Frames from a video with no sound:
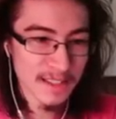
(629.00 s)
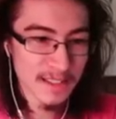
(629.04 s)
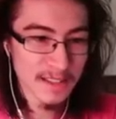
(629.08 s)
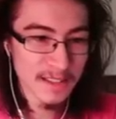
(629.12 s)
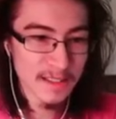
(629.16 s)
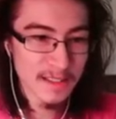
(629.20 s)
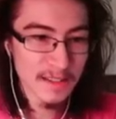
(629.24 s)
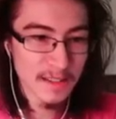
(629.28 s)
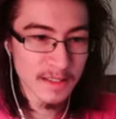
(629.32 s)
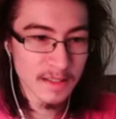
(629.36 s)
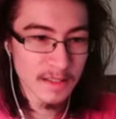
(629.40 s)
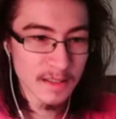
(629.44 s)

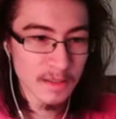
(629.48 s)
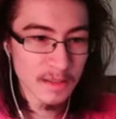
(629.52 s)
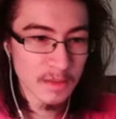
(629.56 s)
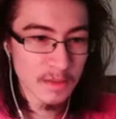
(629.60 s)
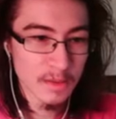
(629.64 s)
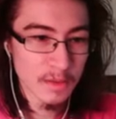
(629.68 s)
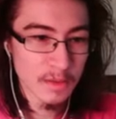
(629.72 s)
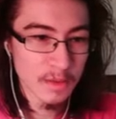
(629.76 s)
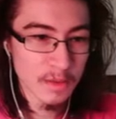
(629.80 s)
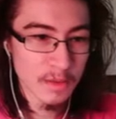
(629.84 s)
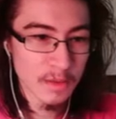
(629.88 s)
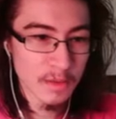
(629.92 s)

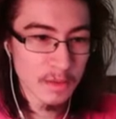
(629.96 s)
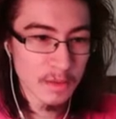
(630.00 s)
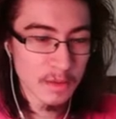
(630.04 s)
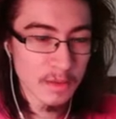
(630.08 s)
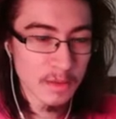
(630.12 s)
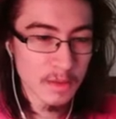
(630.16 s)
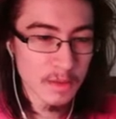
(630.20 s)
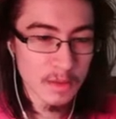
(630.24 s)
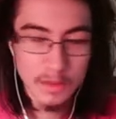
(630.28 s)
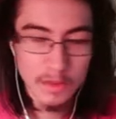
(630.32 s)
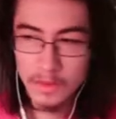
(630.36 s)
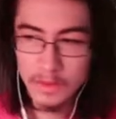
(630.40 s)

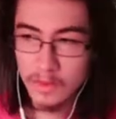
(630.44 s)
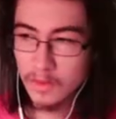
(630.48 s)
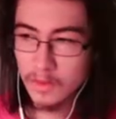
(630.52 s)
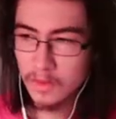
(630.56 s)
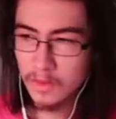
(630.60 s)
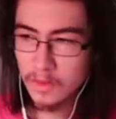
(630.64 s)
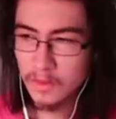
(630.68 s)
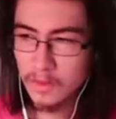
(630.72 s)
[no speech]